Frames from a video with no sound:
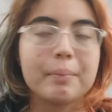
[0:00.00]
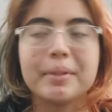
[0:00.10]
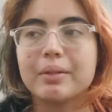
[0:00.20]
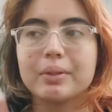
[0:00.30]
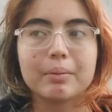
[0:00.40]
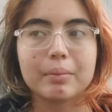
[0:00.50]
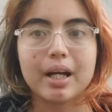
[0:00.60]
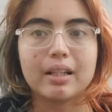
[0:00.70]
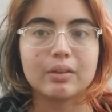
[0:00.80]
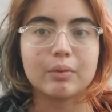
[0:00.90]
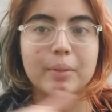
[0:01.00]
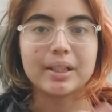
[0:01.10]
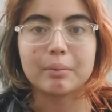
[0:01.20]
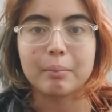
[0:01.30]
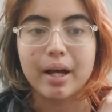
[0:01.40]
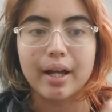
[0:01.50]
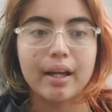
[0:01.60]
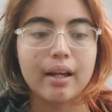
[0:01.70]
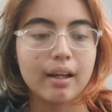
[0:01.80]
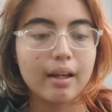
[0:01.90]
I mean, there were some cars that were passing by,
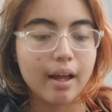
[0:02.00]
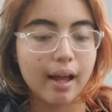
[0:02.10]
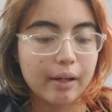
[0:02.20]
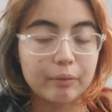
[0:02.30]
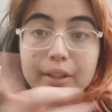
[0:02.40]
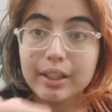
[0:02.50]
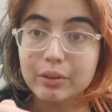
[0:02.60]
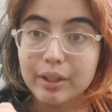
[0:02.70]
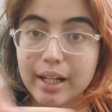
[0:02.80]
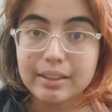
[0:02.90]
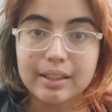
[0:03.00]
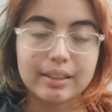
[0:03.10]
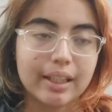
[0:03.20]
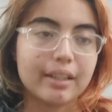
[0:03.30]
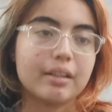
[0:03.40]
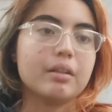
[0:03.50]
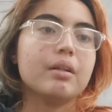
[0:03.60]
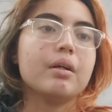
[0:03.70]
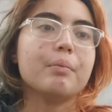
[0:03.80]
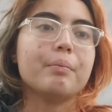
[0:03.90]
and we'll get to the cars in a second.
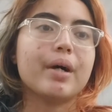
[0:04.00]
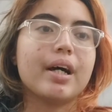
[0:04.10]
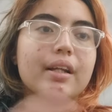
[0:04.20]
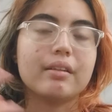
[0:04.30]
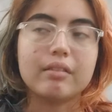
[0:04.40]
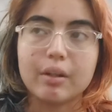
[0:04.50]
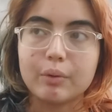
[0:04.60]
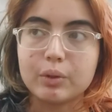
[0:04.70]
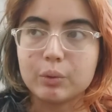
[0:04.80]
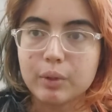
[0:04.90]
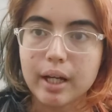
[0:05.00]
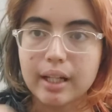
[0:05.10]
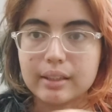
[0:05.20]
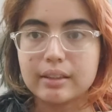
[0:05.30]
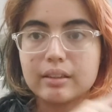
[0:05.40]
But there were two cars